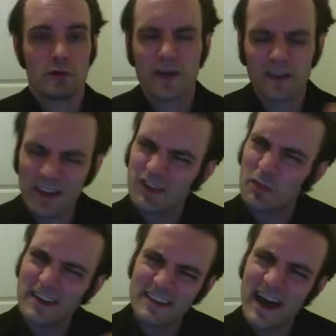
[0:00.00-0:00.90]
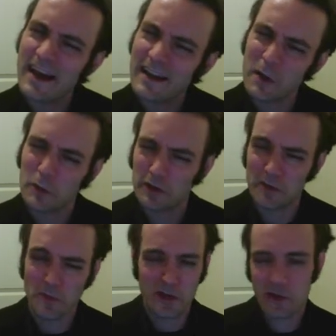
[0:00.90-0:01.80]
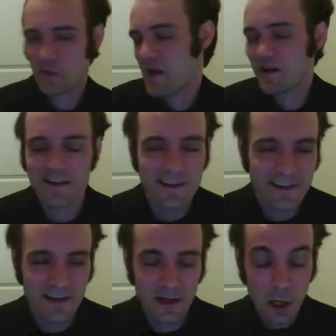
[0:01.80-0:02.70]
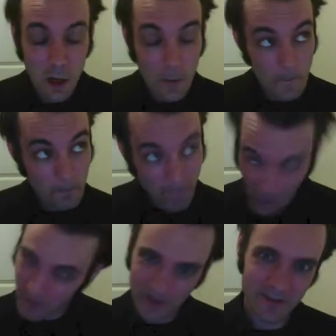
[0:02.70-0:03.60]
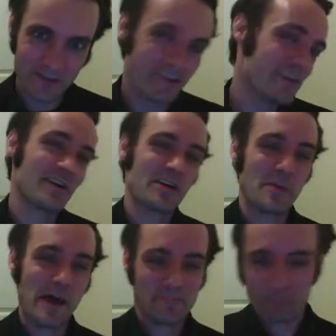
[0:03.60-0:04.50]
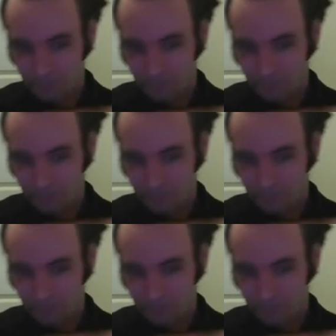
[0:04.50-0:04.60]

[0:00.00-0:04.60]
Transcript: Okay, so that's why it's kind of not really the mediator rather, but we call it the mediator anyway.